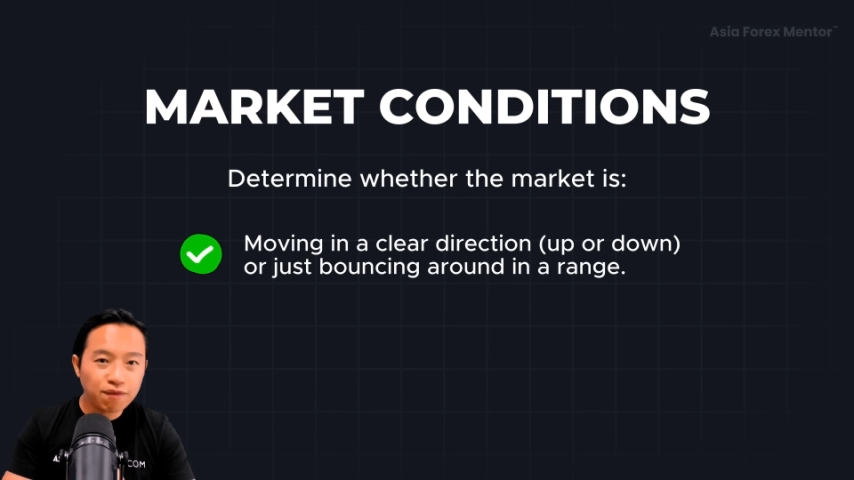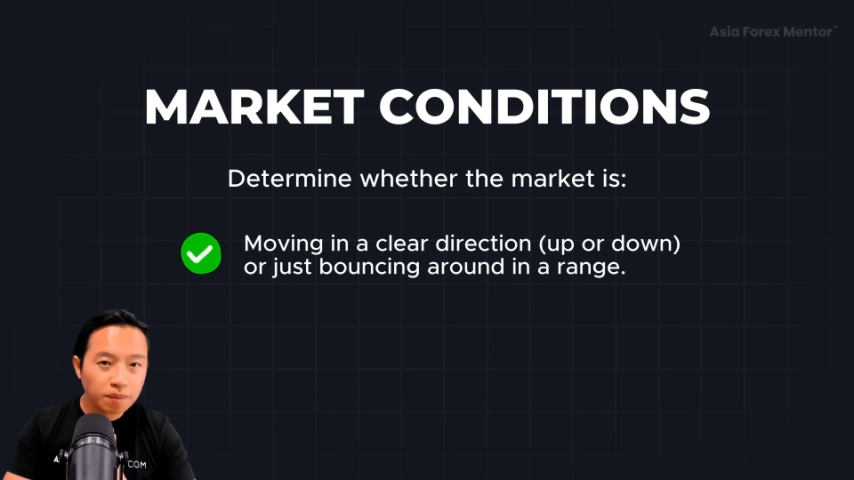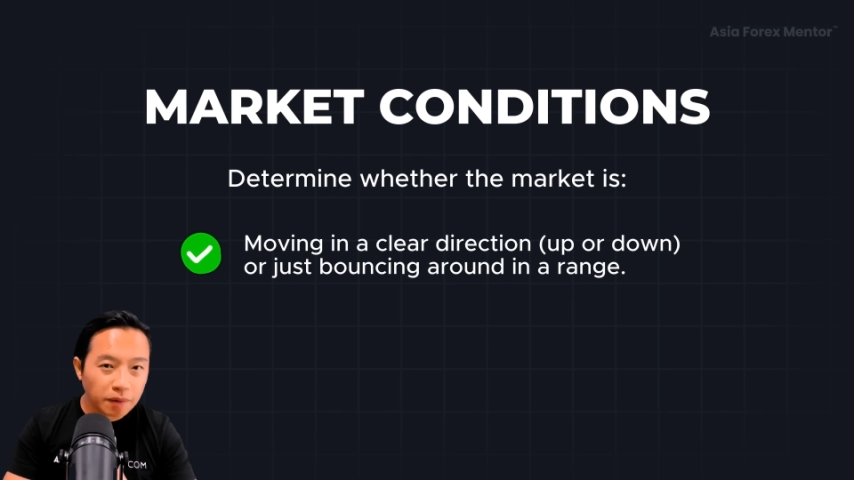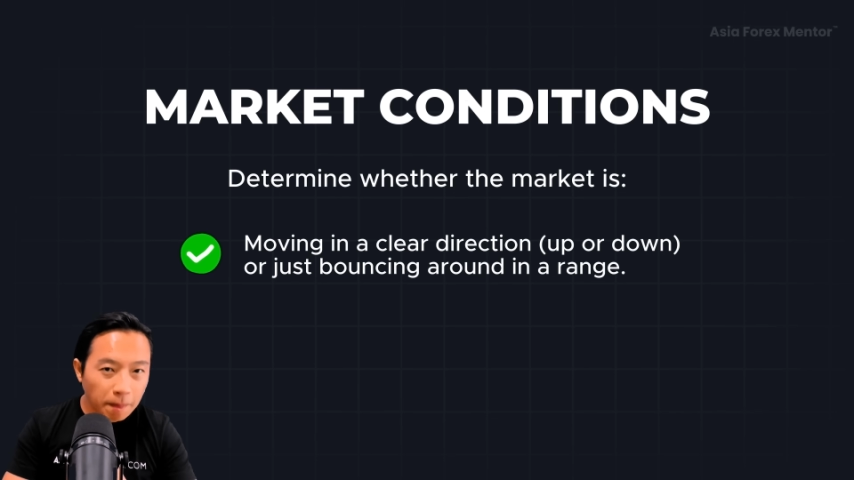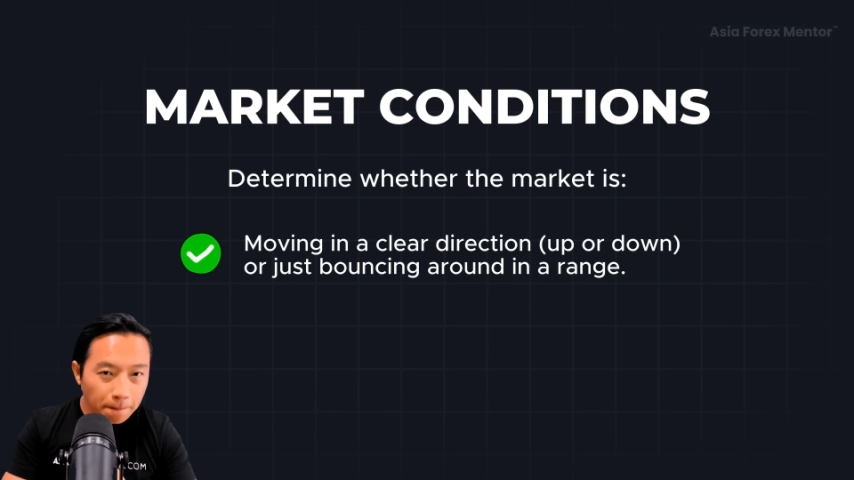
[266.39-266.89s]

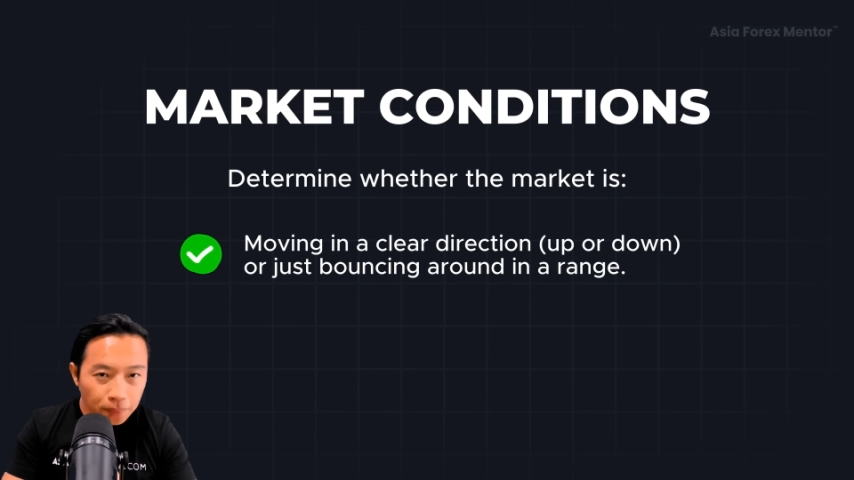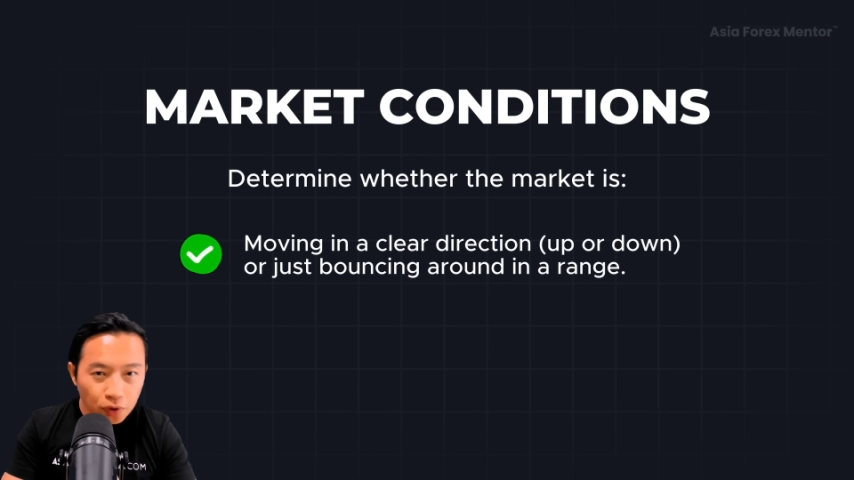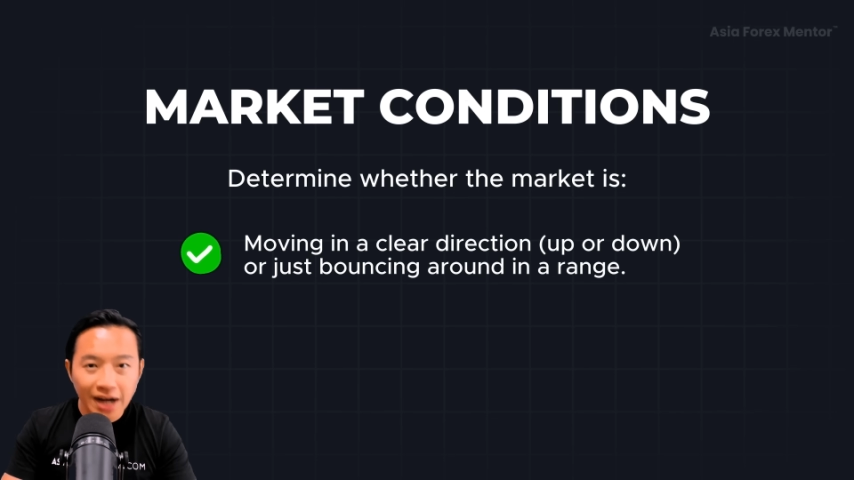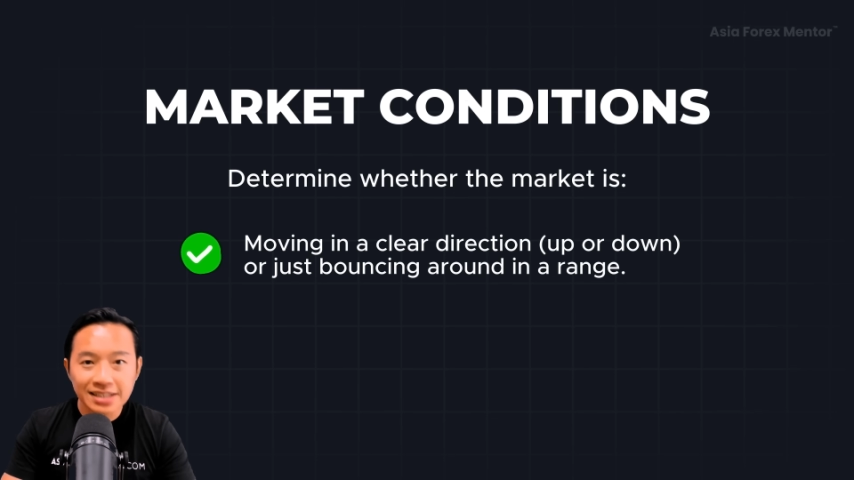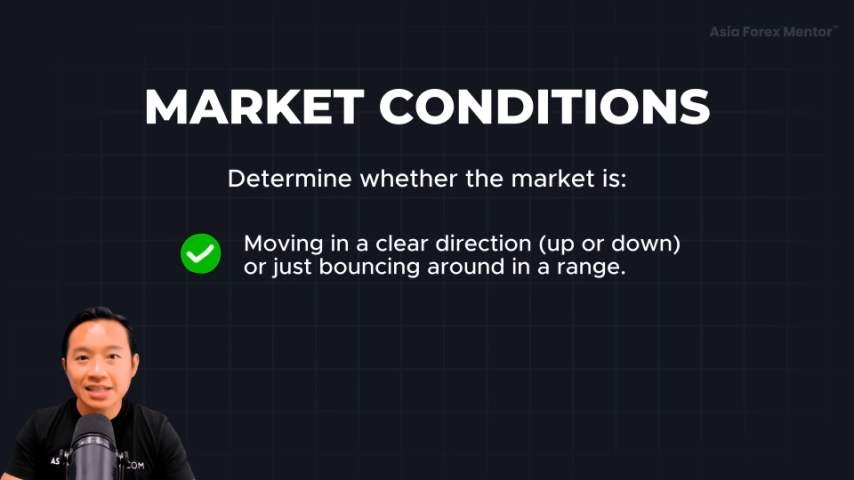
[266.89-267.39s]
the
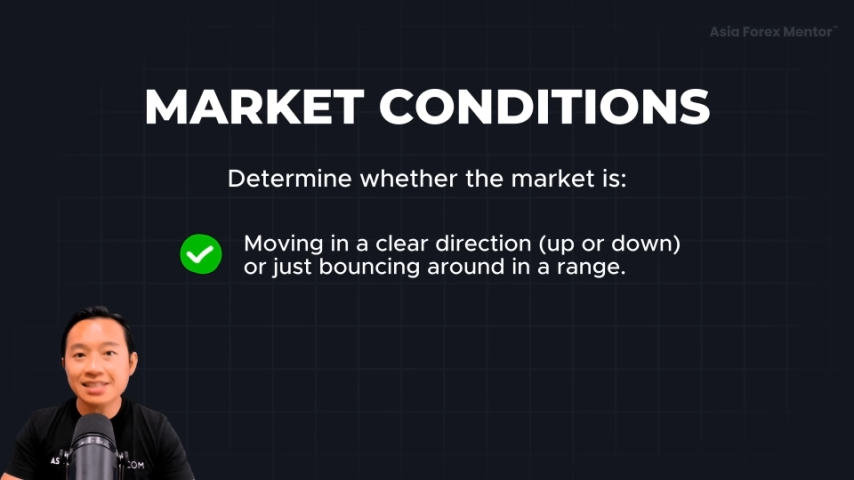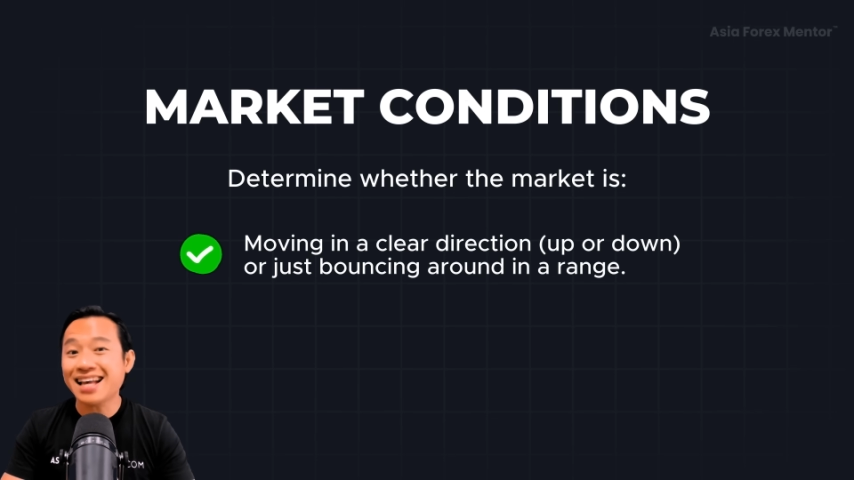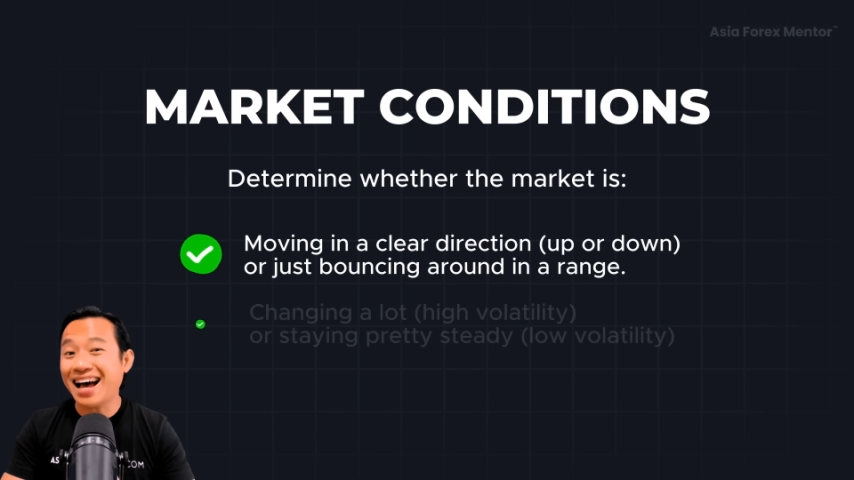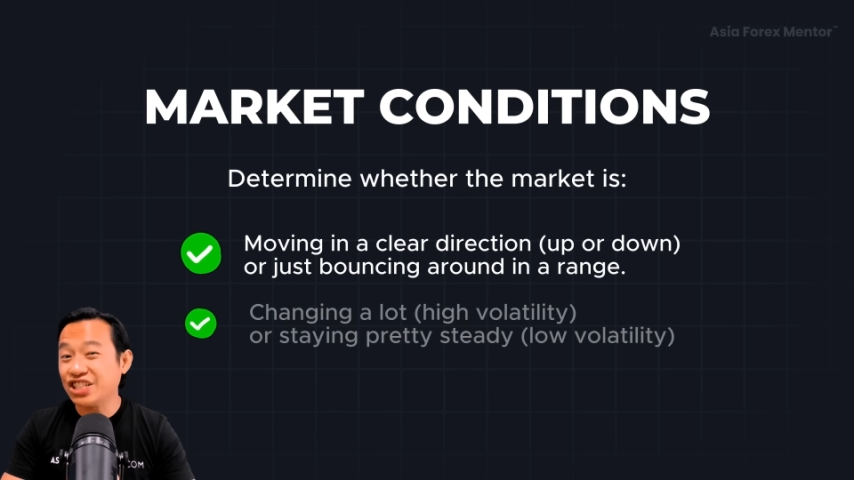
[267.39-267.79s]
prices are